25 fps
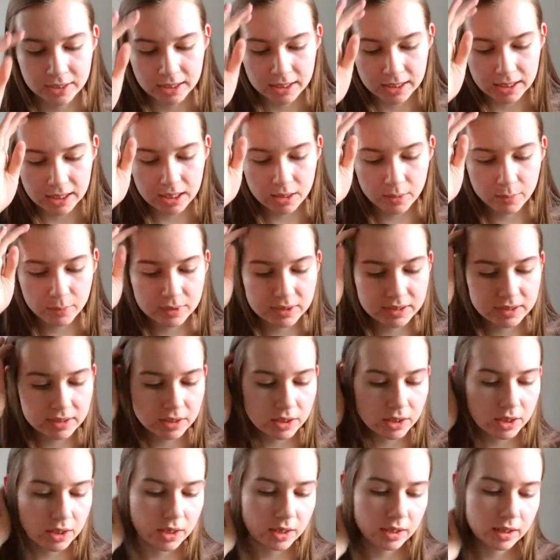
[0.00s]
He was
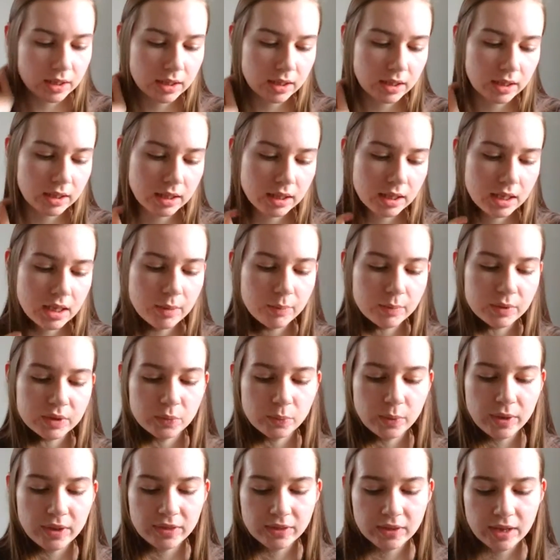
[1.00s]

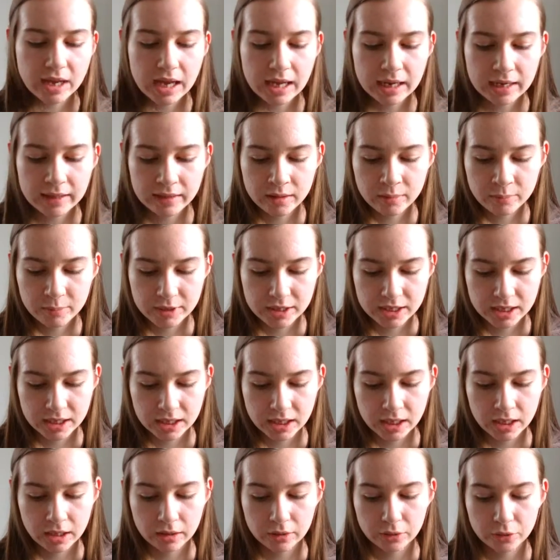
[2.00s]
with God in the
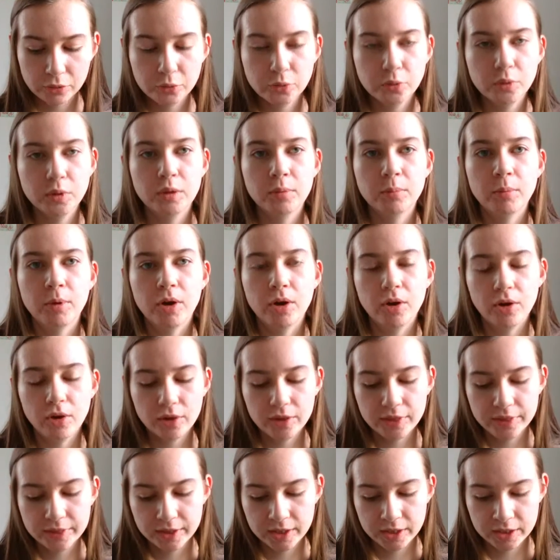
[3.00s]
beginning. Through him
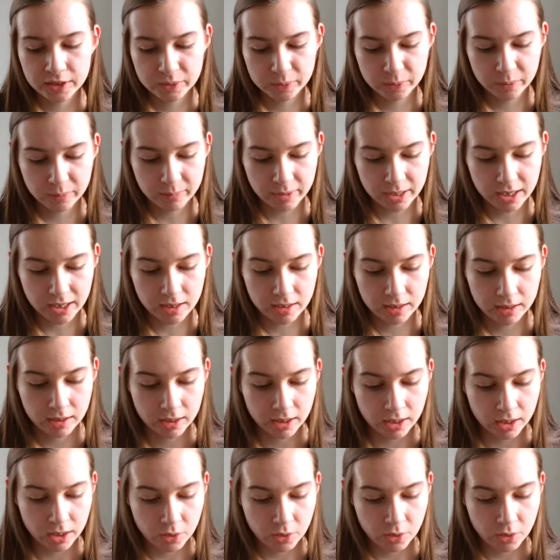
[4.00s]
all things were made.